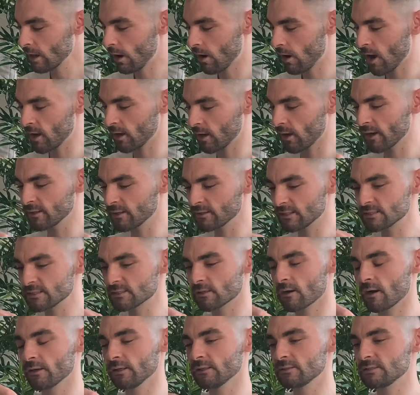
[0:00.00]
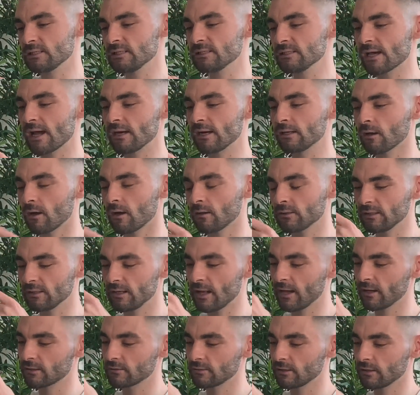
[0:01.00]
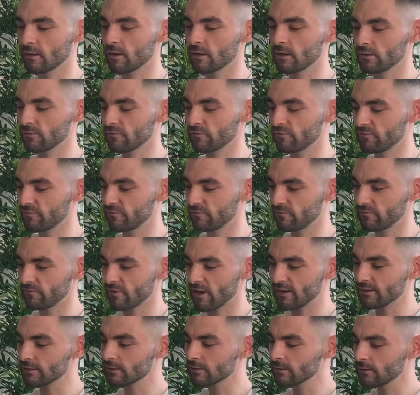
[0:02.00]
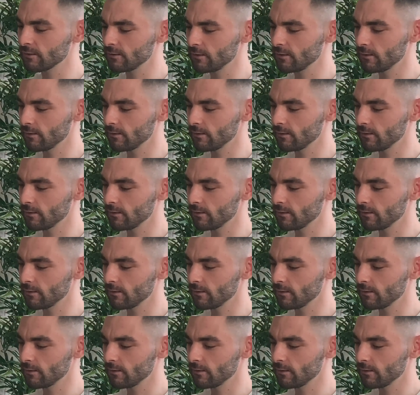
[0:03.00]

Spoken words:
I like this kind of detailing on the neck, the kind of fennel,